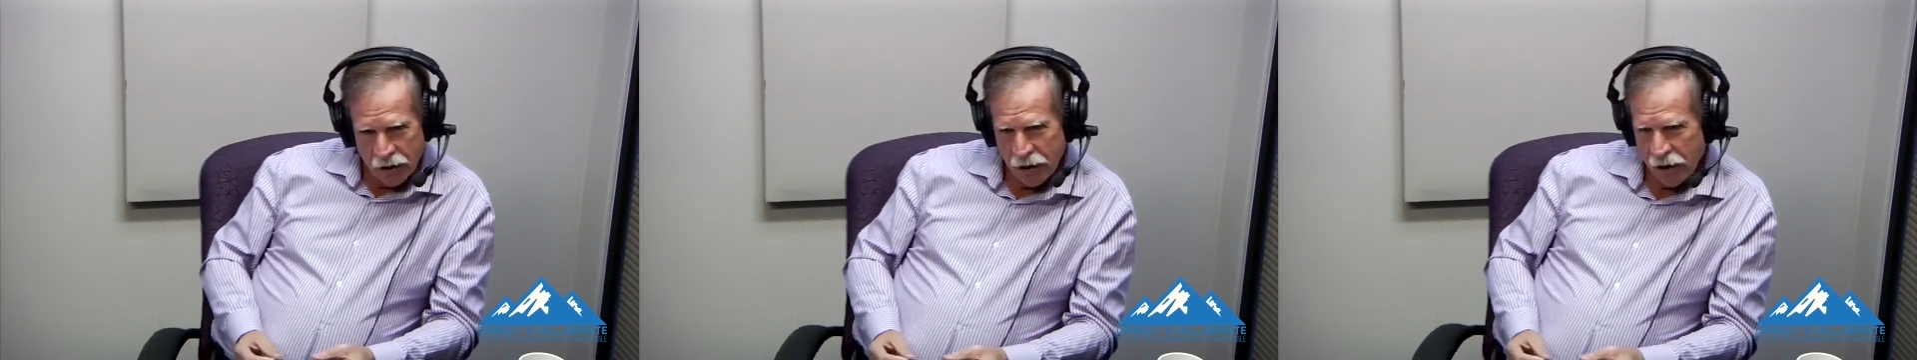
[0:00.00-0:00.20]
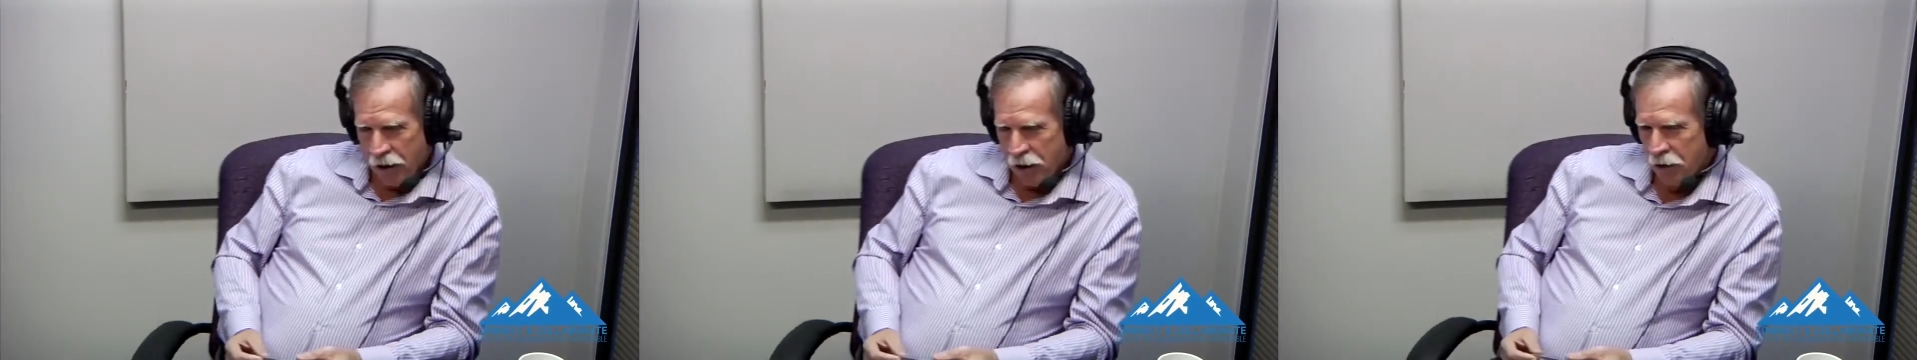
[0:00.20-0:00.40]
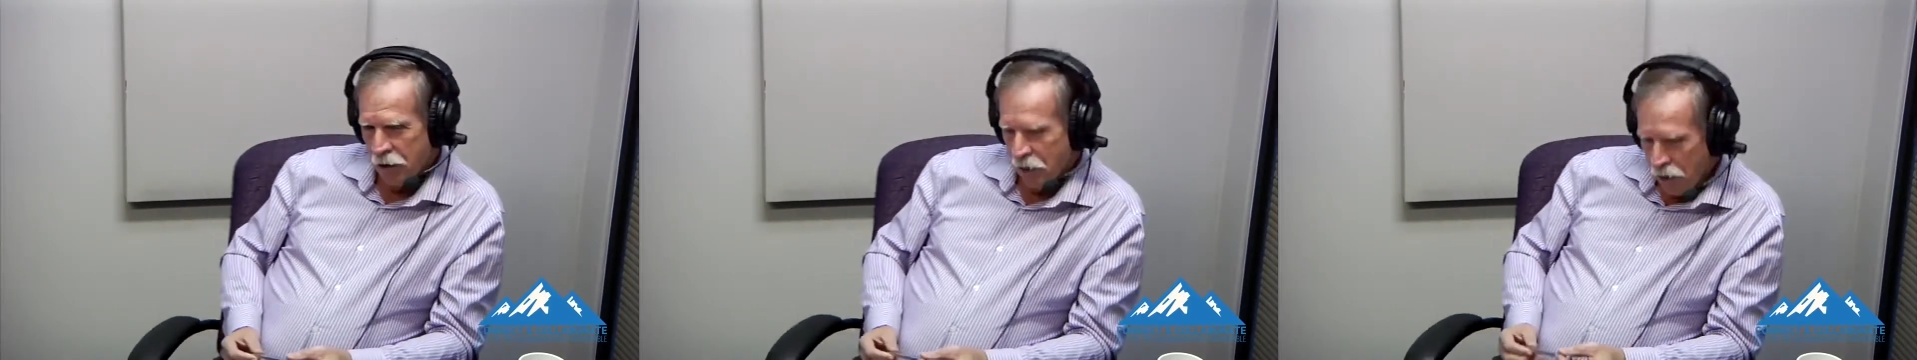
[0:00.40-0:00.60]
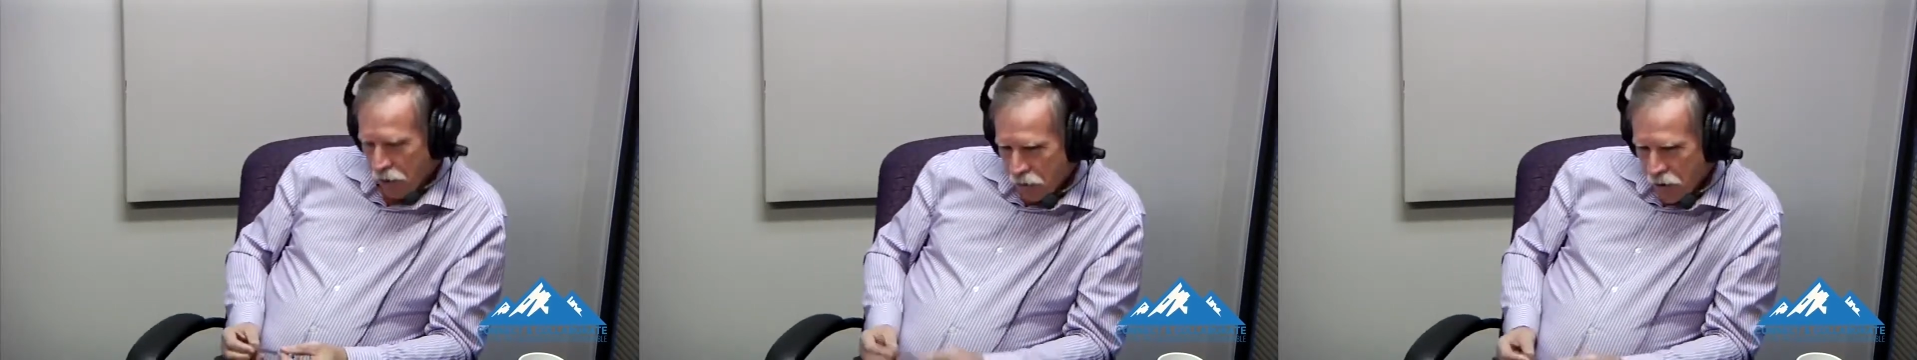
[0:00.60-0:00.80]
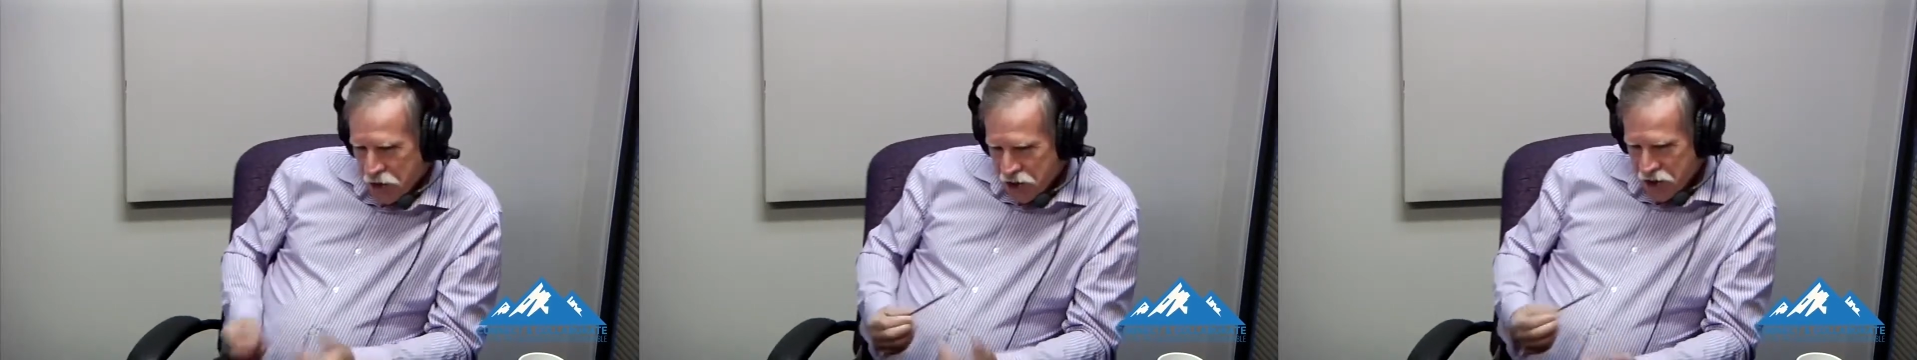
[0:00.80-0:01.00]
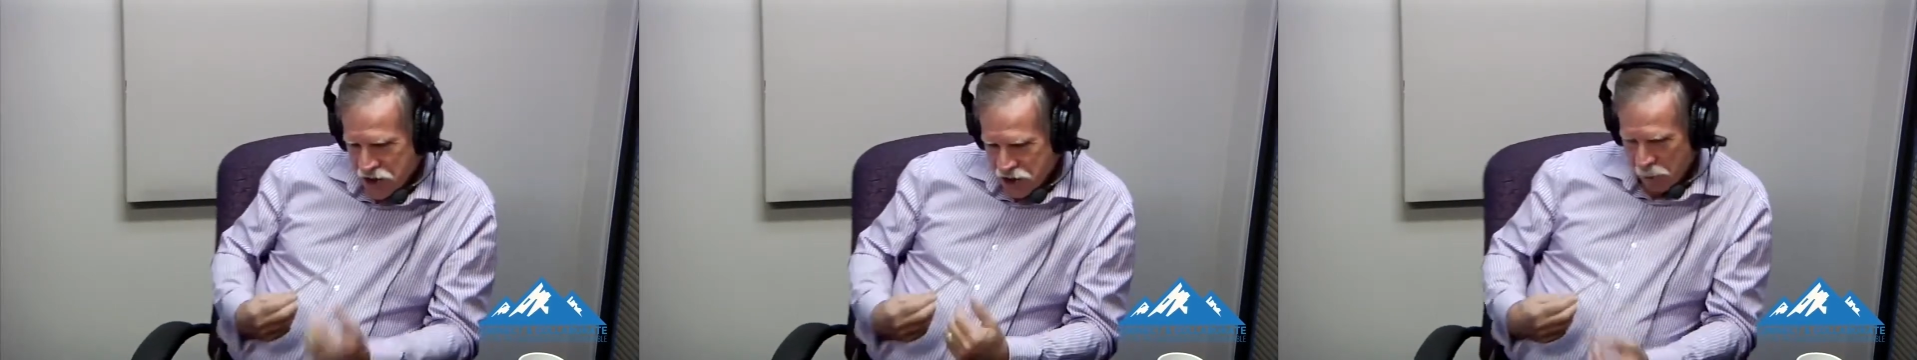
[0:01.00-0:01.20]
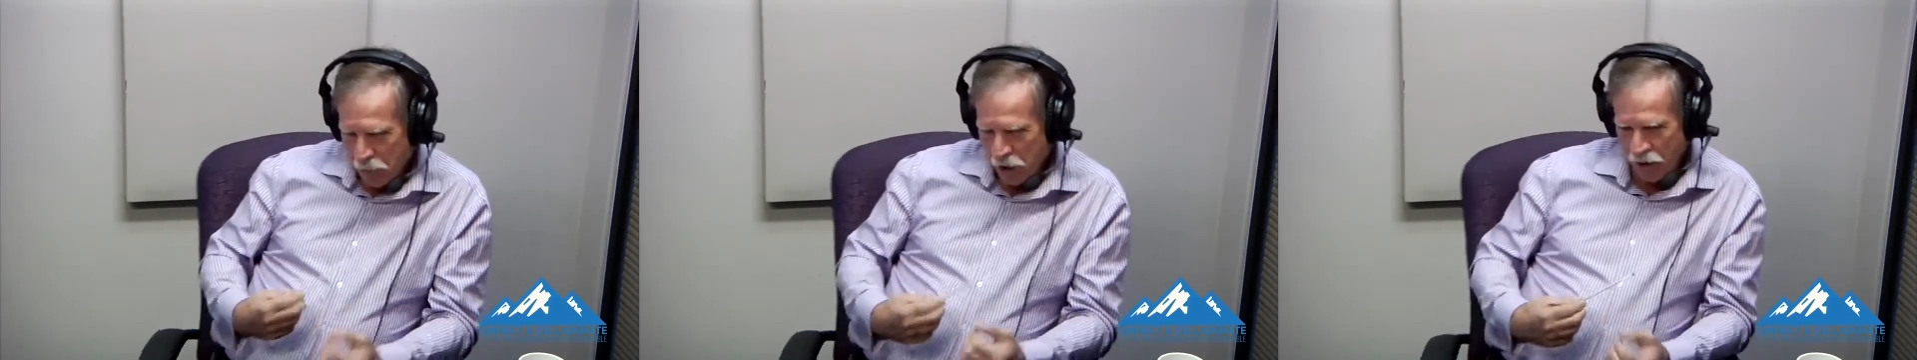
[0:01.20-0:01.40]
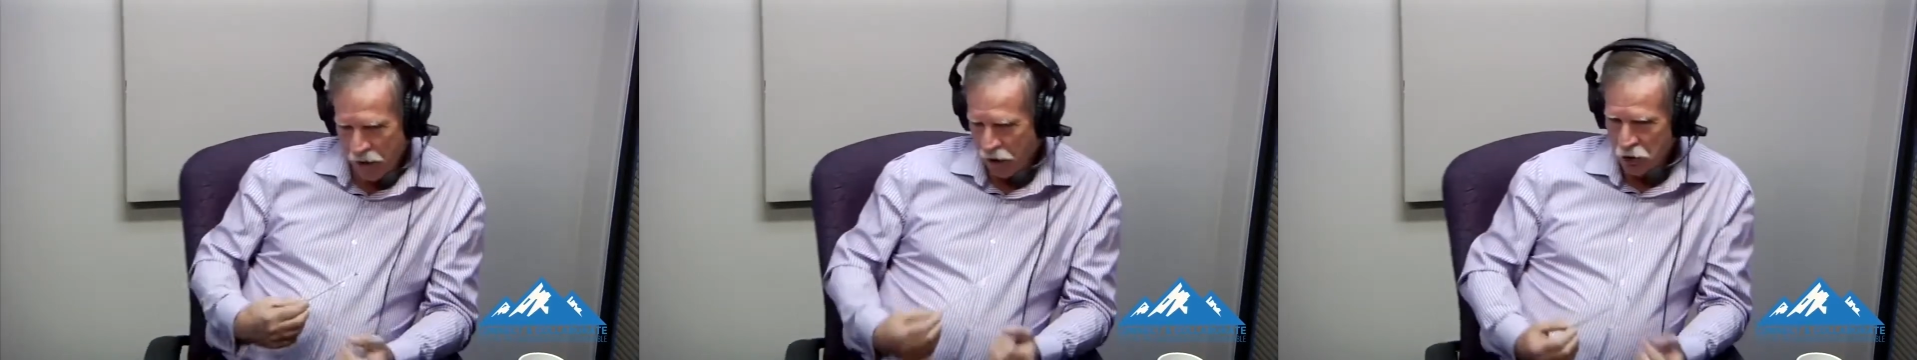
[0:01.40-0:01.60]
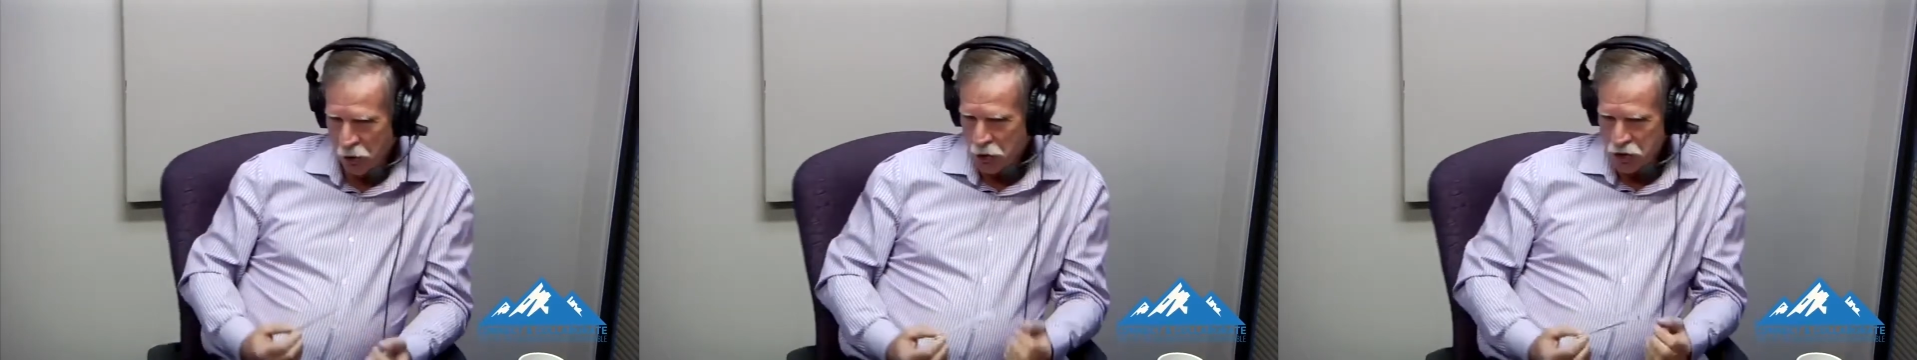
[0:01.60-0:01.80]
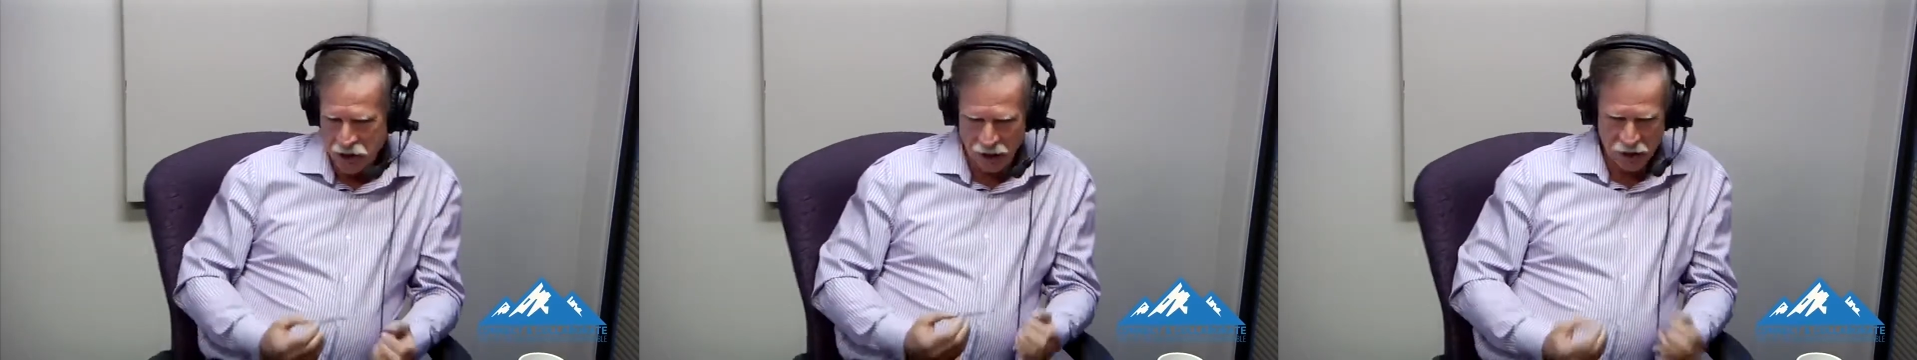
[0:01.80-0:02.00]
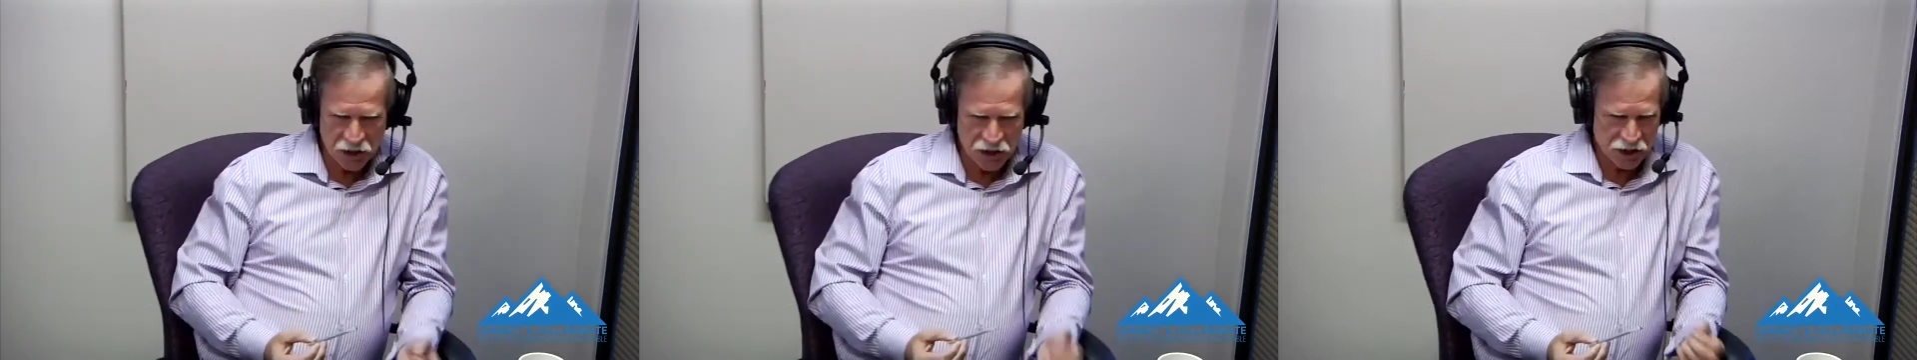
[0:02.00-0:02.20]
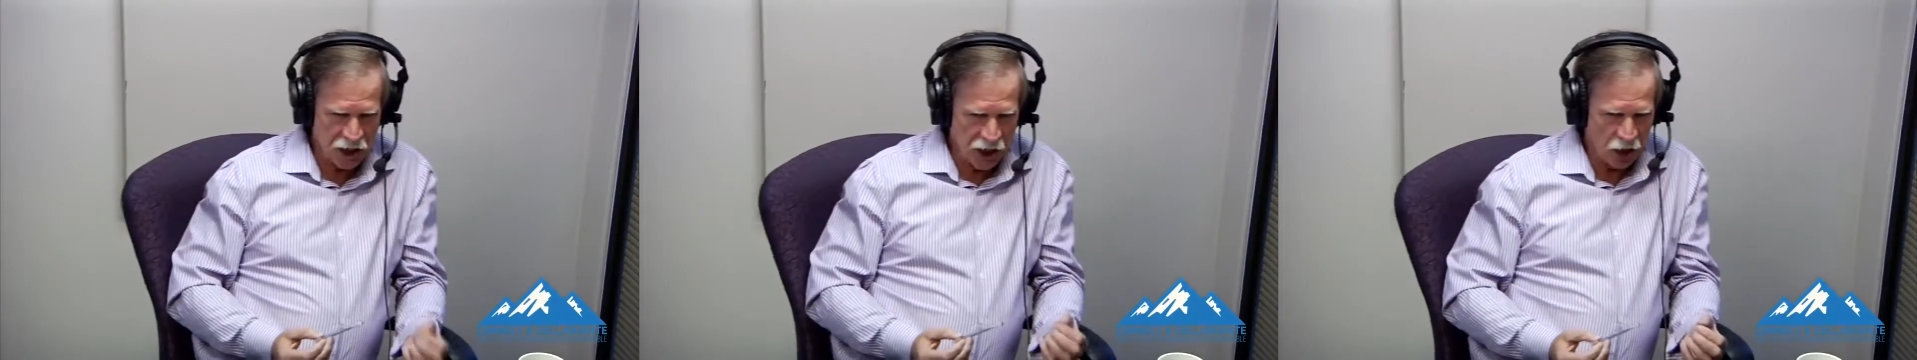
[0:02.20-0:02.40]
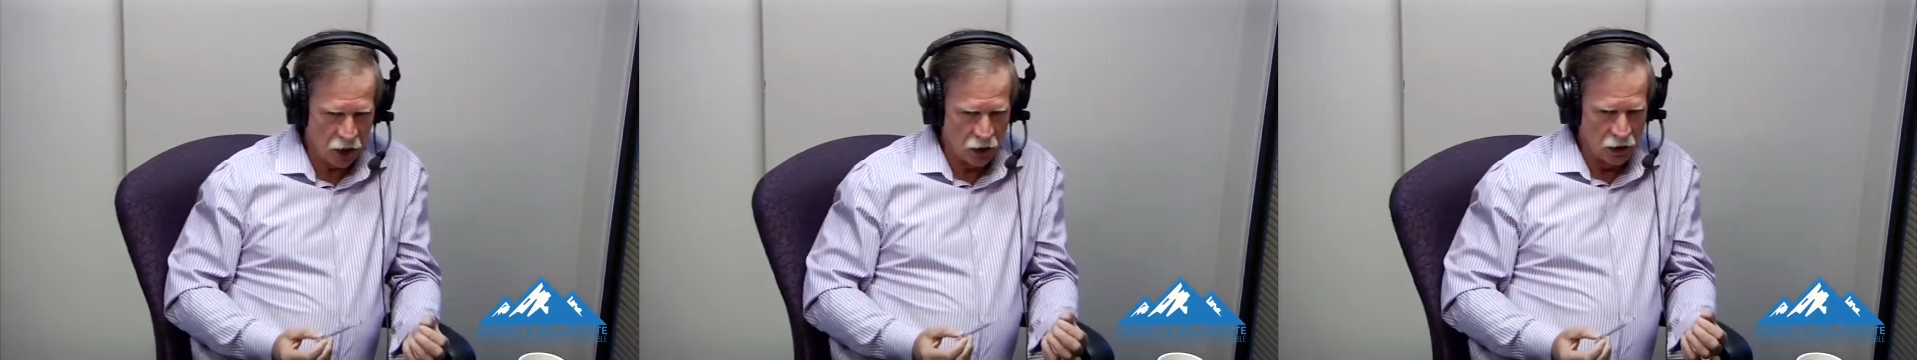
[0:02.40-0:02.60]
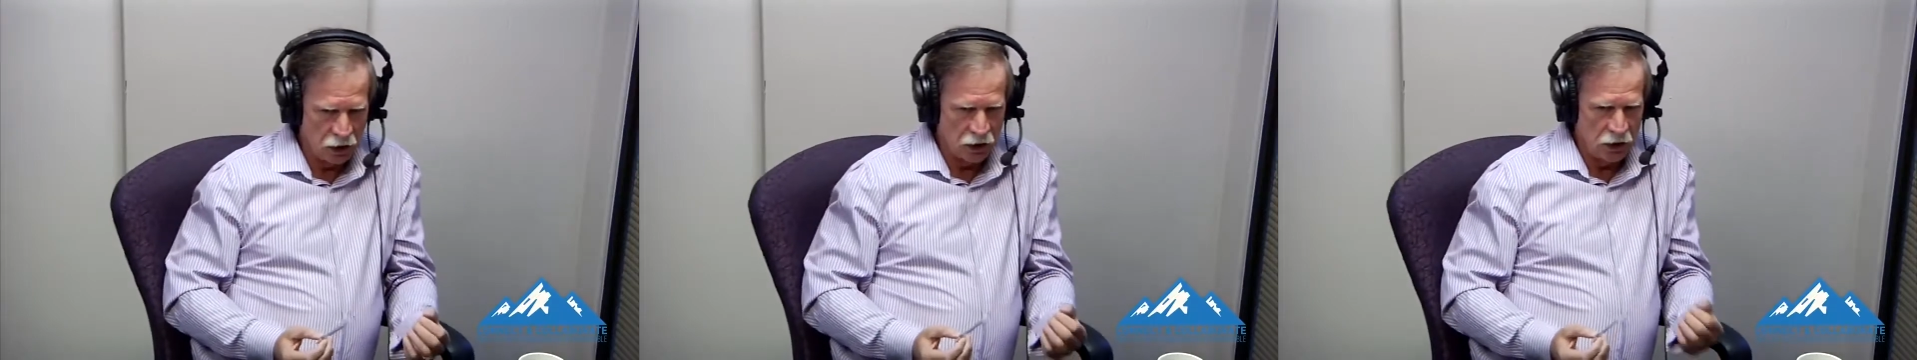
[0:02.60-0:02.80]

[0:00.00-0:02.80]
And, and this is somebody that knows how to sell.